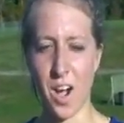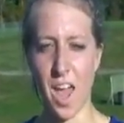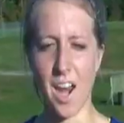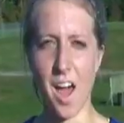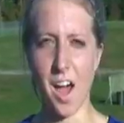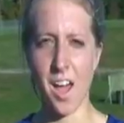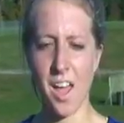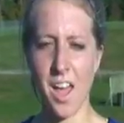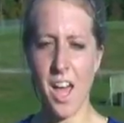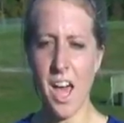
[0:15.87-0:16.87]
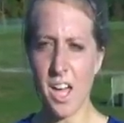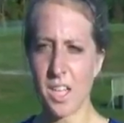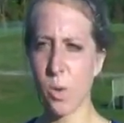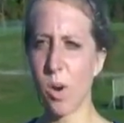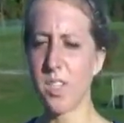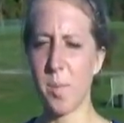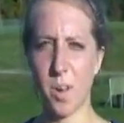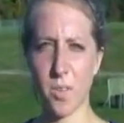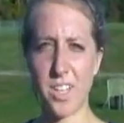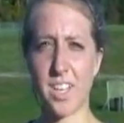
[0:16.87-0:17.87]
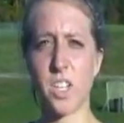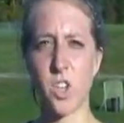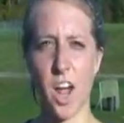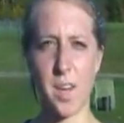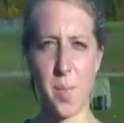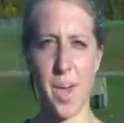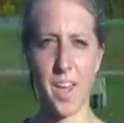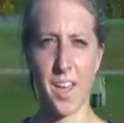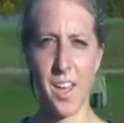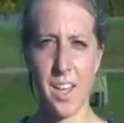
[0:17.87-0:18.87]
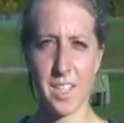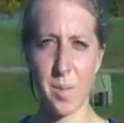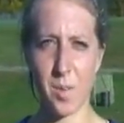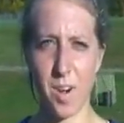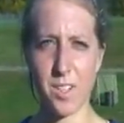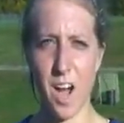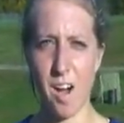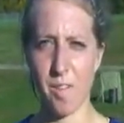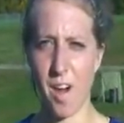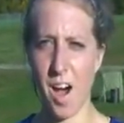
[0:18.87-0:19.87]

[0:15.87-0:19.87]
And uh, towards the middle of the race, I just tried to pick some of the runners off.